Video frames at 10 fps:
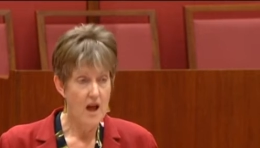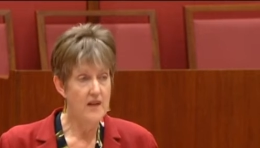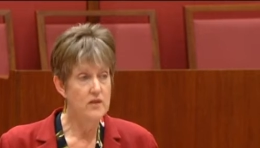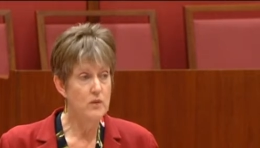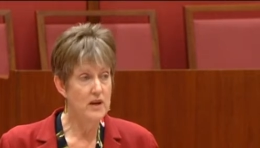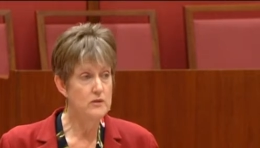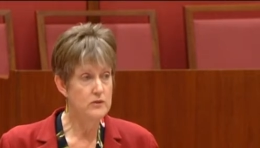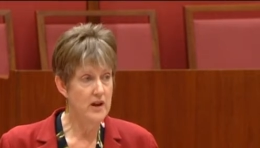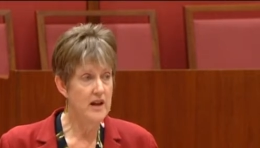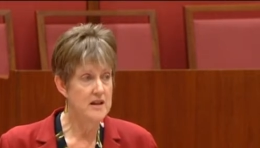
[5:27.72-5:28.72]
And the one
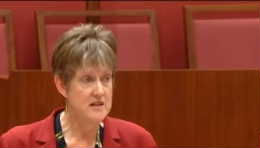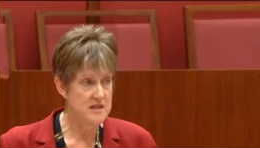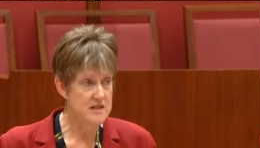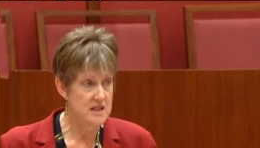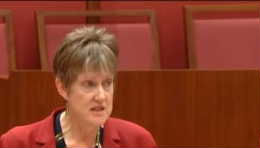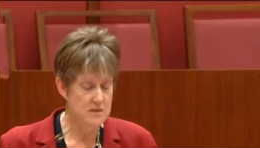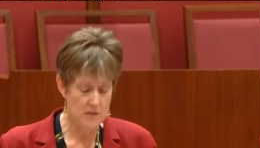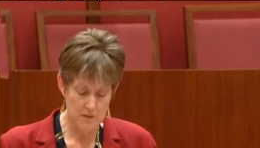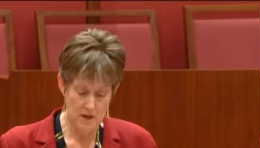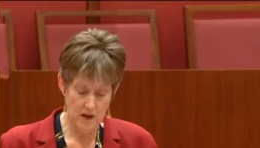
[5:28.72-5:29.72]
phrase that sticks in
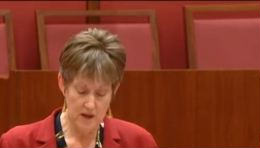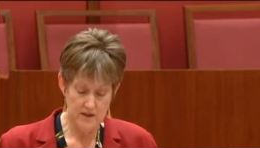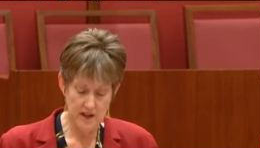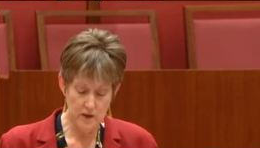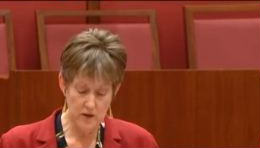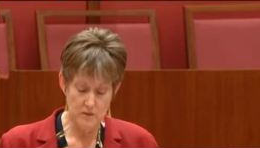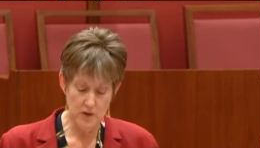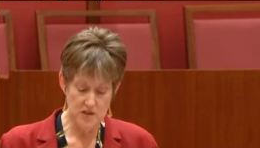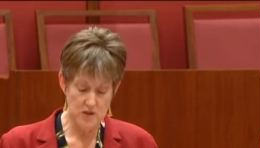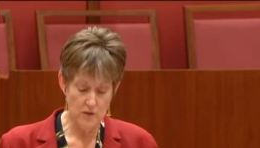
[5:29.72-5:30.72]
my mind that I heard
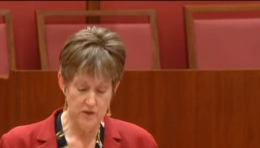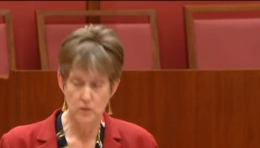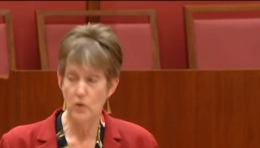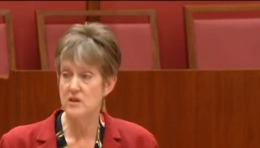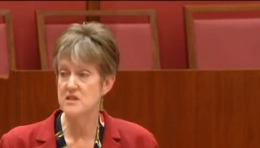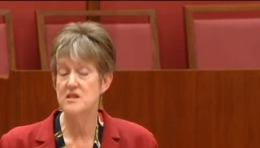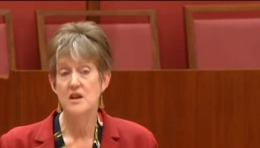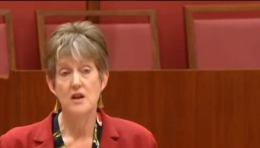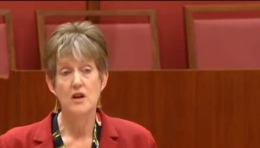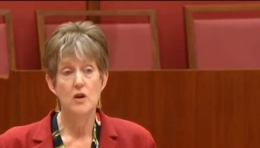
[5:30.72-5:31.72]
most often was,
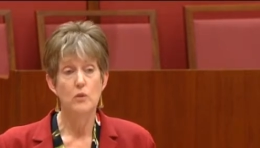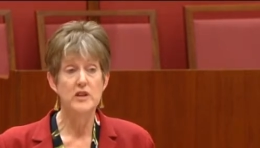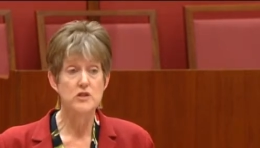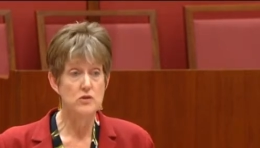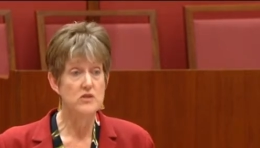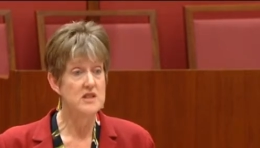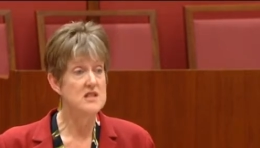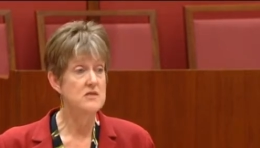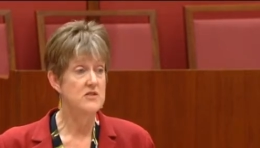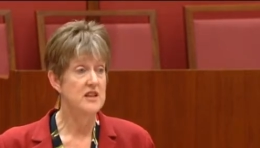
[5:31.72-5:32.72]
we do
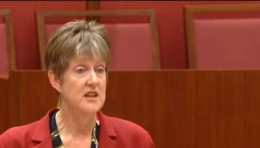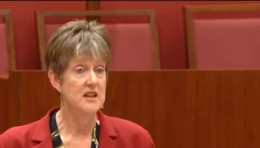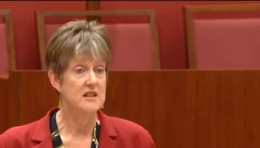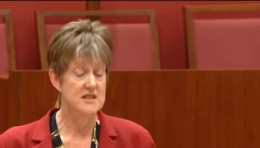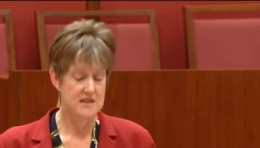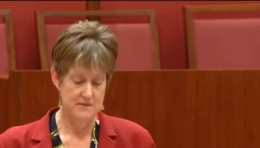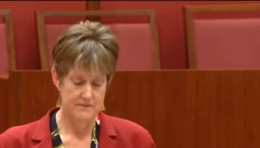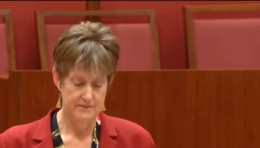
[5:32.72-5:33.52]
this for the kids.